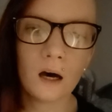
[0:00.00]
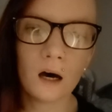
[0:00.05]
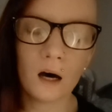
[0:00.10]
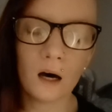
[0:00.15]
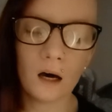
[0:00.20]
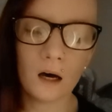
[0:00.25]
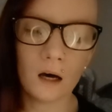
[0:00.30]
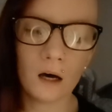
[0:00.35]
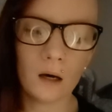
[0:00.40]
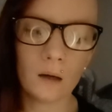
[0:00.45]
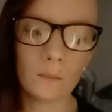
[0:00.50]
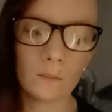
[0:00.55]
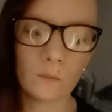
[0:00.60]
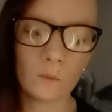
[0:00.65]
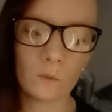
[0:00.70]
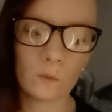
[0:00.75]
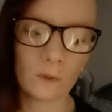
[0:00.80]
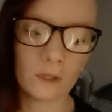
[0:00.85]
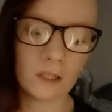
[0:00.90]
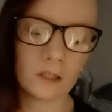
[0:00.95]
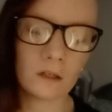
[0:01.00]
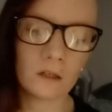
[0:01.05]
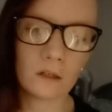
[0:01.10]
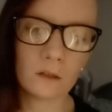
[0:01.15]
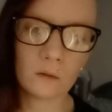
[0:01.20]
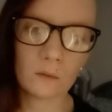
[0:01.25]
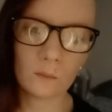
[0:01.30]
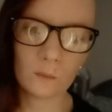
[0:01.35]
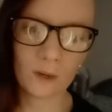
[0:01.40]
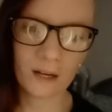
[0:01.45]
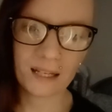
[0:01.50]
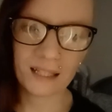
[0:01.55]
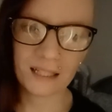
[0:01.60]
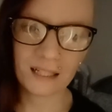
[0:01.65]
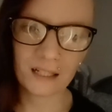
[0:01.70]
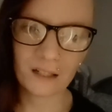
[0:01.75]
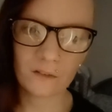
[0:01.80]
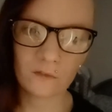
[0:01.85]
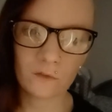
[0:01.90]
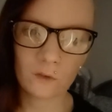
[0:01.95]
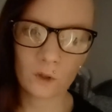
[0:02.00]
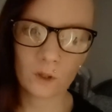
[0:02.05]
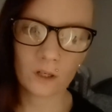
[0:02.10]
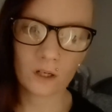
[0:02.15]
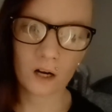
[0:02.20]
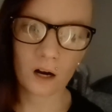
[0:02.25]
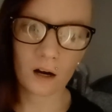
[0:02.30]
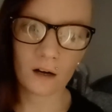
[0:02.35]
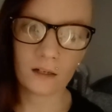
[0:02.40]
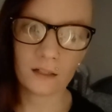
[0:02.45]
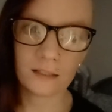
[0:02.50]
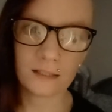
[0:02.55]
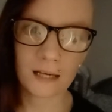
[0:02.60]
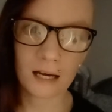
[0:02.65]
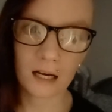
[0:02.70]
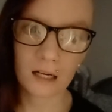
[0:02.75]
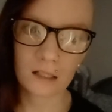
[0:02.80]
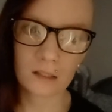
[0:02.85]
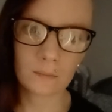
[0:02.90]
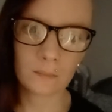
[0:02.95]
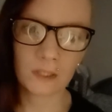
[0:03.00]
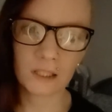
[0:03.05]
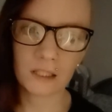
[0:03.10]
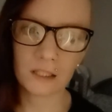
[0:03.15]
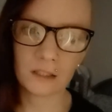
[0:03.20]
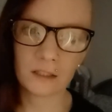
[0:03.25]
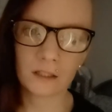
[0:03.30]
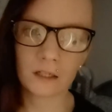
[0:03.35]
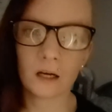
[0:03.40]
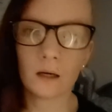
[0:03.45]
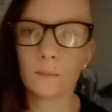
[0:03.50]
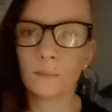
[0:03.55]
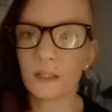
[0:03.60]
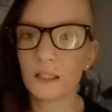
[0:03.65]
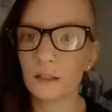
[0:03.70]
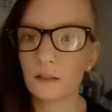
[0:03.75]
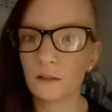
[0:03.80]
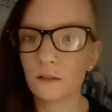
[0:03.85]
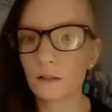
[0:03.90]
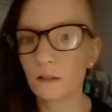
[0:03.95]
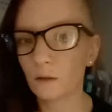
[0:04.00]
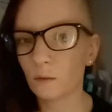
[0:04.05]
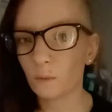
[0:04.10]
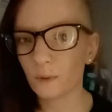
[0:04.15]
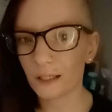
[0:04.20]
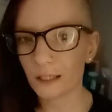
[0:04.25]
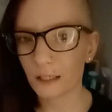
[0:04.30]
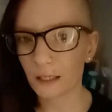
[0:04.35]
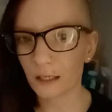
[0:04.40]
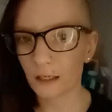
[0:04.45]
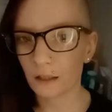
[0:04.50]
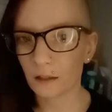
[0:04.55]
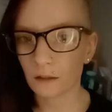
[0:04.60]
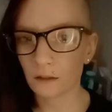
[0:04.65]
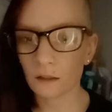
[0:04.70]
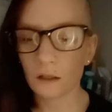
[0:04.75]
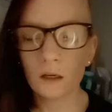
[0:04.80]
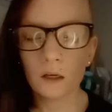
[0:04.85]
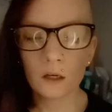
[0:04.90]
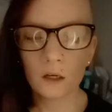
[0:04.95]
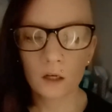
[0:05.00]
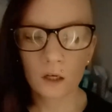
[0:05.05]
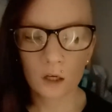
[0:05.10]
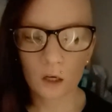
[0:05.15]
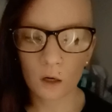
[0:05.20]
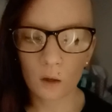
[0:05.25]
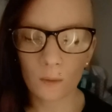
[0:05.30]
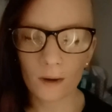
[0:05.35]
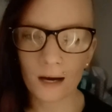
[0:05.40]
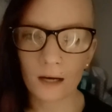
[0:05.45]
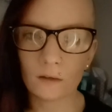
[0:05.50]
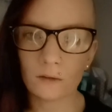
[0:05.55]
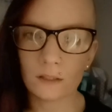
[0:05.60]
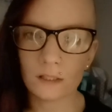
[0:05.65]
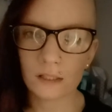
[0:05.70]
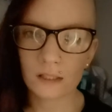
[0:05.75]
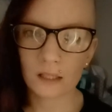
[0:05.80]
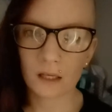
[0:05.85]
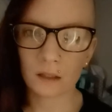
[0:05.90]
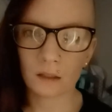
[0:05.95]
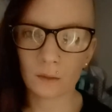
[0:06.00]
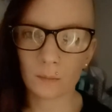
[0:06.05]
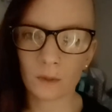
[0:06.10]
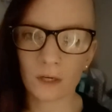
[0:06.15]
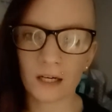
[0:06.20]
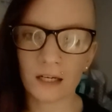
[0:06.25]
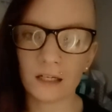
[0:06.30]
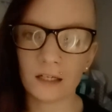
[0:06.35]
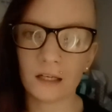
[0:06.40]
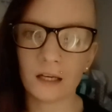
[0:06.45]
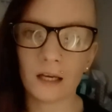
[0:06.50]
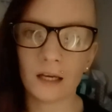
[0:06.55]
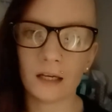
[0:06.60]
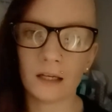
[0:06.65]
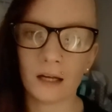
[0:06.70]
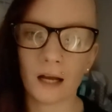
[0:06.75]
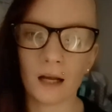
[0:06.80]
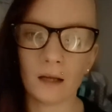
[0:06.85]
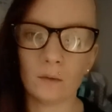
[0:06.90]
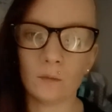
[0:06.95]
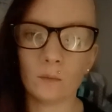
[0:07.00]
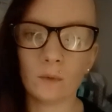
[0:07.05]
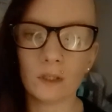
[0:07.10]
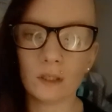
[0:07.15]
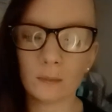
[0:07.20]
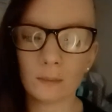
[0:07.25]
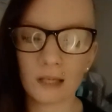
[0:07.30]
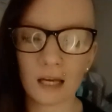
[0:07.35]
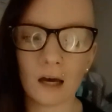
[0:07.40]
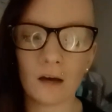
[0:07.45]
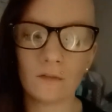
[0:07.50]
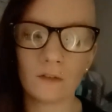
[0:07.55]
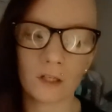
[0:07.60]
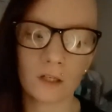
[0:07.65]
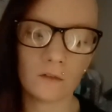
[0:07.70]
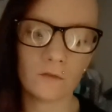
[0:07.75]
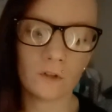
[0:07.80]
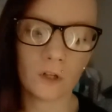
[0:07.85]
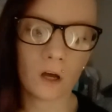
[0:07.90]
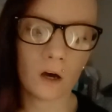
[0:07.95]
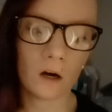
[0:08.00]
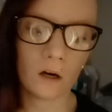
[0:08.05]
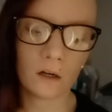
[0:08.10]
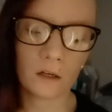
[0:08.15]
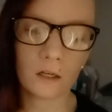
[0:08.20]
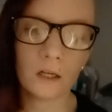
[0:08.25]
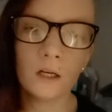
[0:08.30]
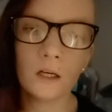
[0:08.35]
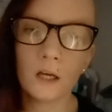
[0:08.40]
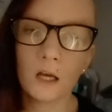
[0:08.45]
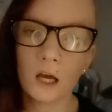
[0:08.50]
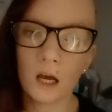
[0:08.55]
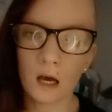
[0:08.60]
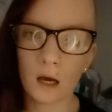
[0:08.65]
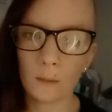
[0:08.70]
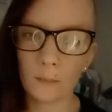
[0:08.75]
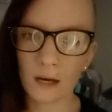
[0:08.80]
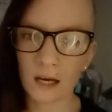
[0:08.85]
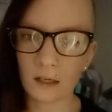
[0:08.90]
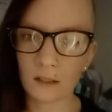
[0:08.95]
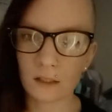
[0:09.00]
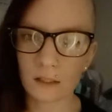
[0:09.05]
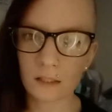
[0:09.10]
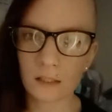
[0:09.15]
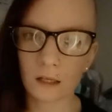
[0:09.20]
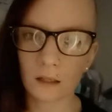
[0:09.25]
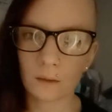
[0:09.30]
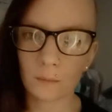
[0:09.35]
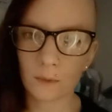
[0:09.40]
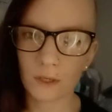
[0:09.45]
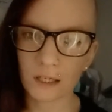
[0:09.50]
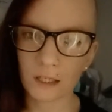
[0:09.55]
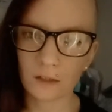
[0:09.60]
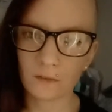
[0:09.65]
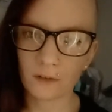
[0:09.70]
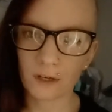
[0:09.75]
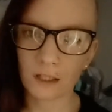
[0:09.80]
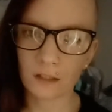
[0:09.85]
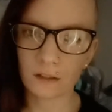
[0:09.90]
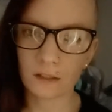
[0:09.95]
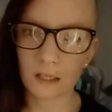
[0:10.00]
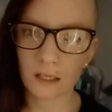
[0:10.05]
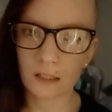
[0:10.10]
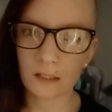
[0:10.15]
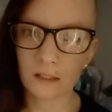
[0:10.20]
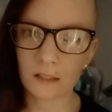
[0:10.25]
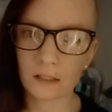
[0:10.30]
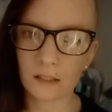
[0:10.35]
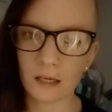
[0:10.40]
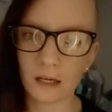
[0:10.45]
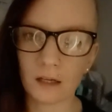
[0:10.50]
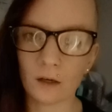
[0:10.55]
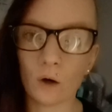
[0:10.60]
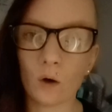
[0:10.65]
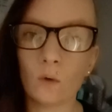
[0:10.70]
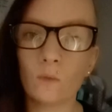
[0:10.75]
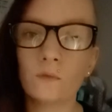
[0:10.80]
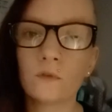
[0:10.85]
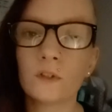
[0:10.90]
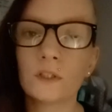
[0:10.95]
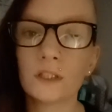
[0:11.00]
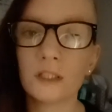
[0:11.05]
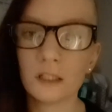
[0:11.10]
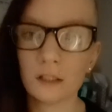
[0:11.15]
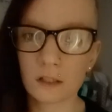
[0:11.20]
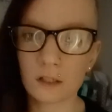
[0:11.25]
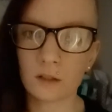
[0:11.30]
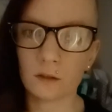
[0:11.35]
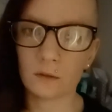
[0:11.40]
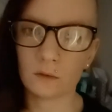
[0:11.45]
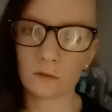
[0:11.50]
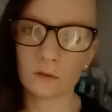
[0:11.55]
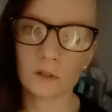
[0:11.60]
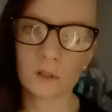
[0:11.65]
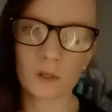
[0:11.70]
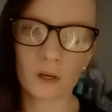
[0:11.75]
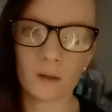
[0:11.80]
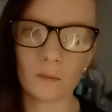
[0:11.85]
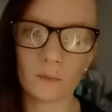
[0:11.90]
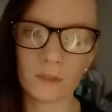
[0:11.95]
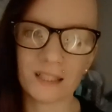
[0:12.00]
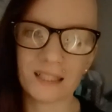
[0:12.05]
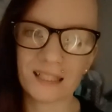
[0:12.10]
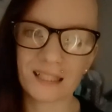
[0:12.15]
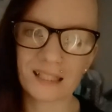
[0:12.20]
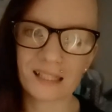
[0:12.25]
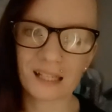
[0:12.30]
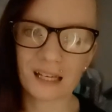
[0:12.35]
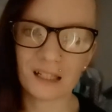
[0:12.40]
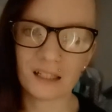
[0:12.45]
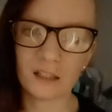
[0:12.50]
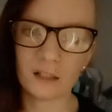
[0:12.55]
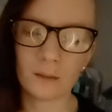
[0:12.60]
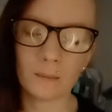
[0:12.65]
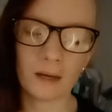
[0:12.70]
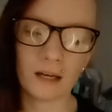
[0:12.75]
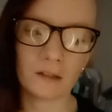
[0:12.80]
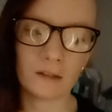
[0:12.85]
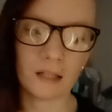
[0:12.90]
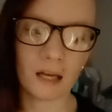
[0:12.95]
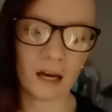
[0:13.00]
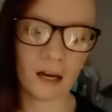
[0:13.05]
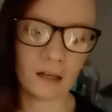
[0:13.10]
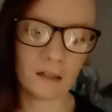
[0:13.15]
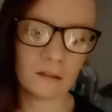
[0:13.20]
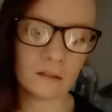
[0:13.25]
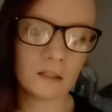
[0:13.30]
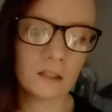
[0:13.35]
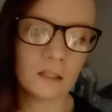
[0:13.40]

Um, we are waiting for our tax money to come in so we can go out and celebrate. And I will be having a vlog about us celebrating Valentine's Day, hopefully soon. So I'm really excited about that.